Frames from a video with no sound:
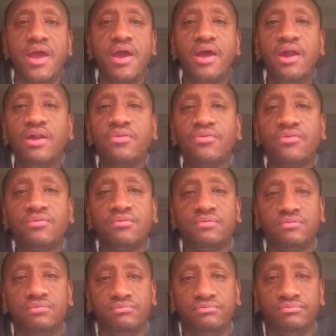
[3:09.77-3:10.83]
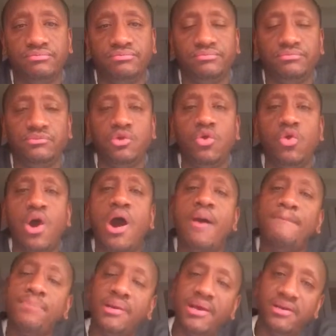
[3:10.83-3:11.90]
Earth, or
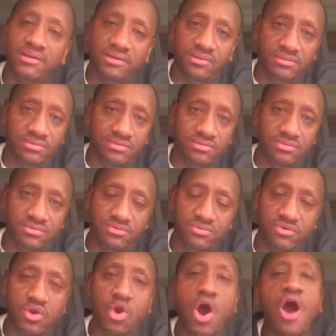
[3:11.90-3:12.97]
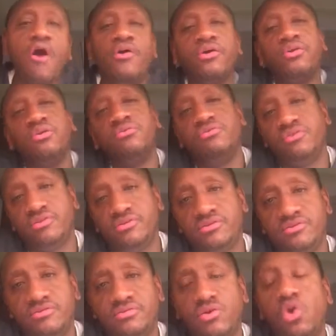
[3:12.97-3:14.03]
our planet, or our
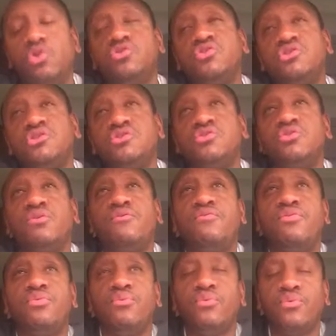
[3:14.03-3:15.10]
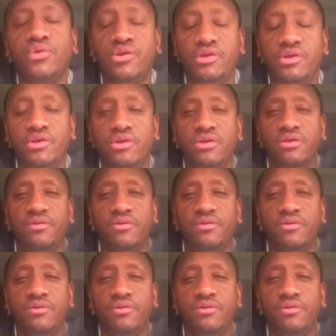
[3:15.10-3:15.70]
universe, consists of three